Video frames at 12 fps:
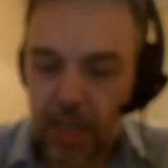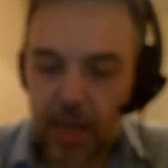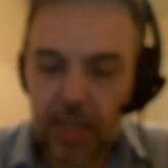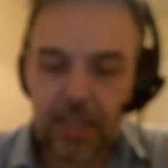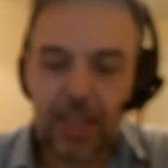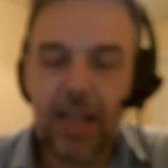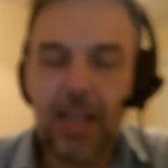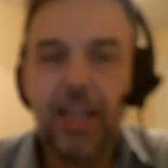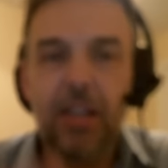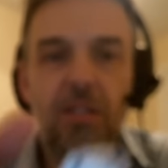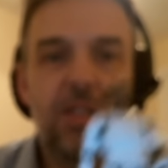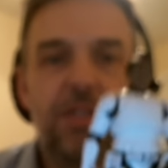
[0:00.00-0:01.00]
that is, and
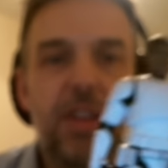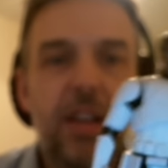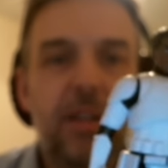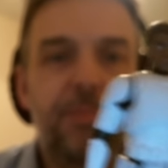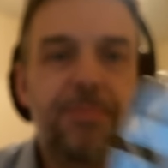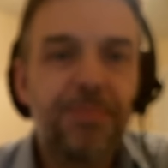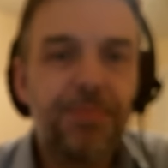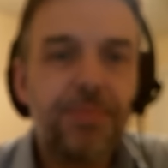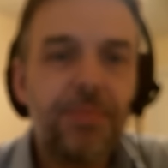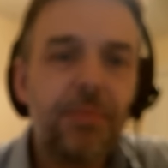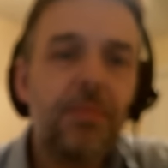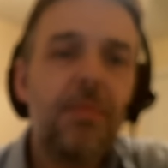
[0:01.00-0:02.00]
here's the figure.
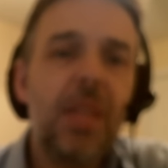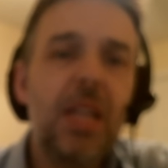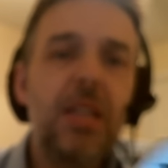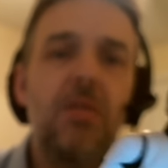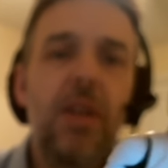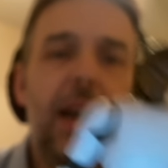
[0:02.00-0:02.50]
Now